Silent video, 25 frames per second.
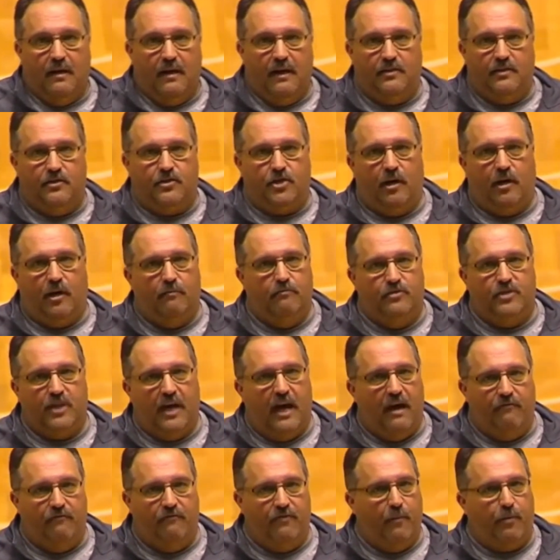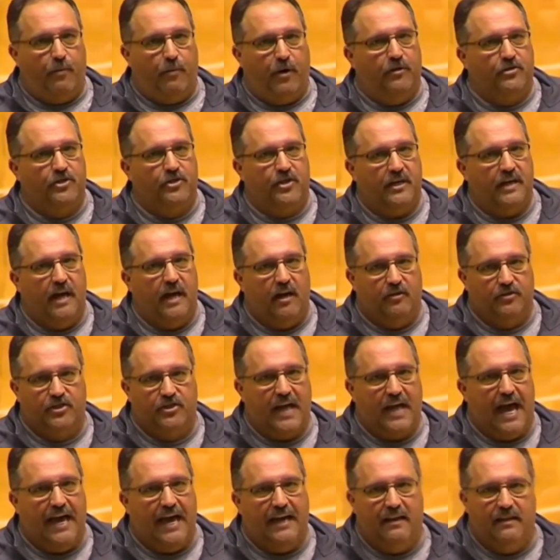terms of the personnel
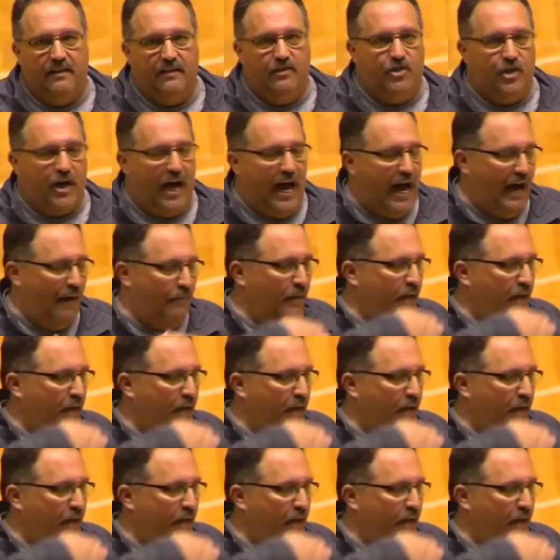side of the job.